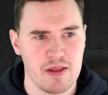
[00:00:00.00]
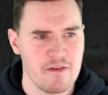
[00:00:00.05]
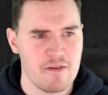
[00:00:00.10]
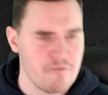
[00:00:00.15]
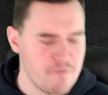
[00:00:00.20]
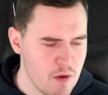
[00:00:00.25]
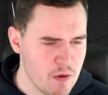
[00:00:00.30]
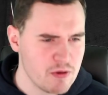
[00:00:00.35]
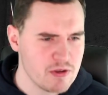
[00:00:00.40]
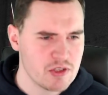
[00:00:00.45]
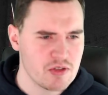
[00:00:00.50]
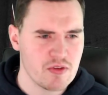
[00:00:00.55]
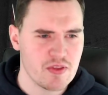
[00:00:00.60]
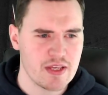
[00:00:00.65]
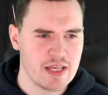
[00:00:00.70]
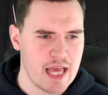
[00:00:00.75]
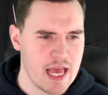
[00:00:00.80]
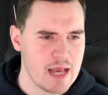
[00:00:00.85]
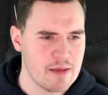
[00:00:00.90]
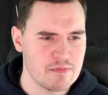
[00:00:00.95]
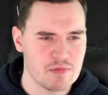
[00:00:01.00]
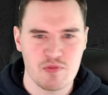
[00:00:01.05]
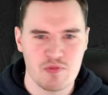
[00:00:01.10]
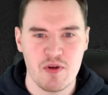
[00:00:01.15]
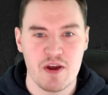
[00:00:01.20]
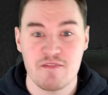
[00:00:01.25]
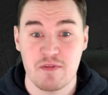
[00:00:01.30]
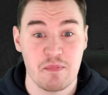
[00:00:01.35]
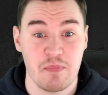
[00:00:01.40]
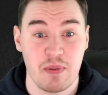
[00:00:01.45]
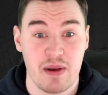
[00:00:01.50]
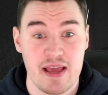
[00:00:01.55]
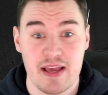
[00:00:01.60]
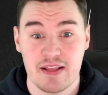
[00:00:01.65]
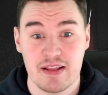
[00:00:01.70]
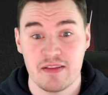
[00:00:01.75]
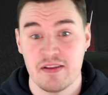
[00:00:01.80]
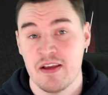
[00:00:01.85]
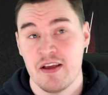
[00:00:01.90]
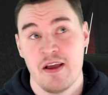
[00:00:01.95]
Focus on the games. We're not even
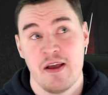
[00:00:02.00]
playing,